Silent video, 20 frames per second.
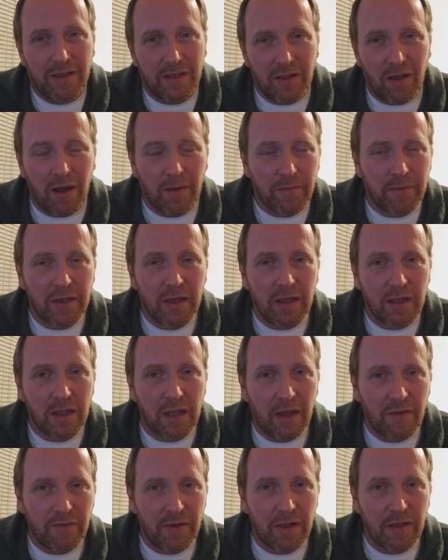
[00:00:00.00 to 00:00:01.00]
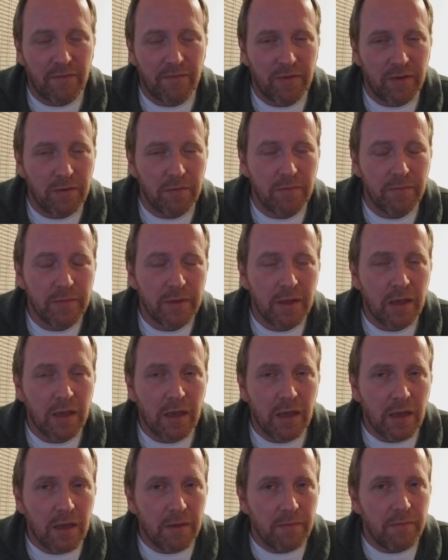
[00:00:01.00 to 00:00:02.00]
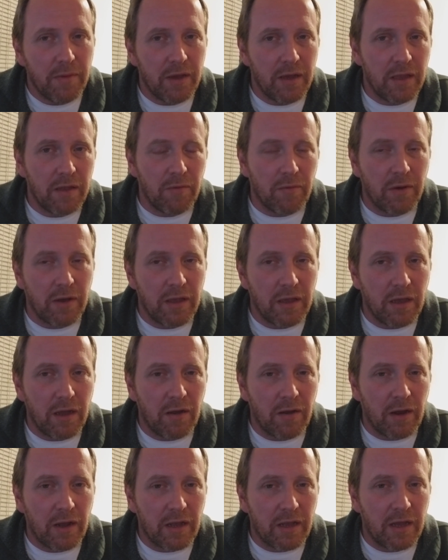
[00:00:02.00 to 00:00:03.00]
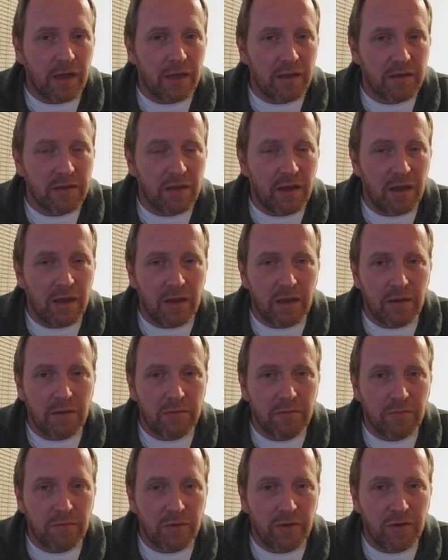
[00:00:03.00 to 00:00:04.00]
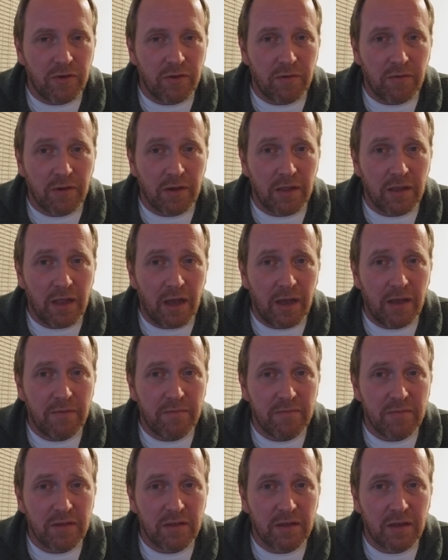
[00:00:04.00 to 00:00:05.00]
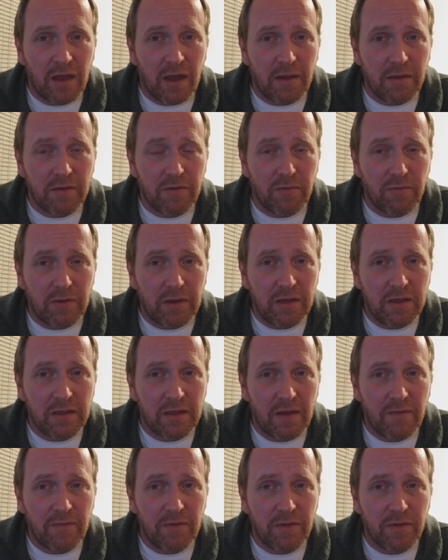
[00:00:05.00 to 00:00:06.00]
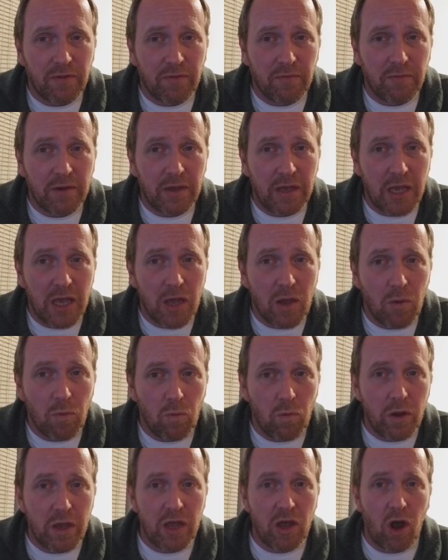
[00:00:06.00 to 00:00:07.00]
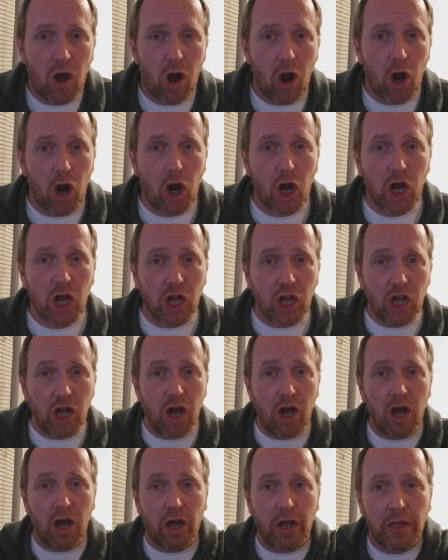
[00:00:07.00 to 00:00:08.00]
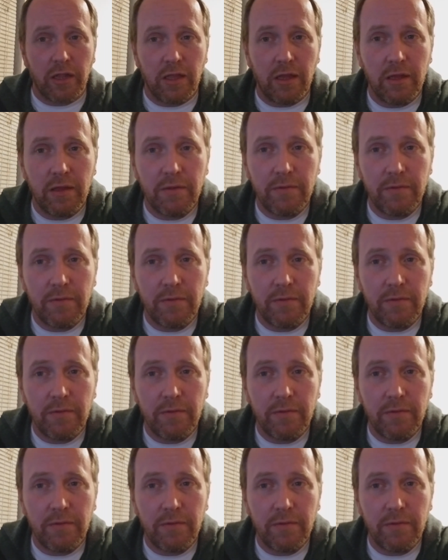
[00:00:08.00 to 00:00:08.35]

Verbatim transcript: no, I'm kidding. I've had a few. But anyway, all right, guys. Uh, wishing you a good night. Skot373, we are gone.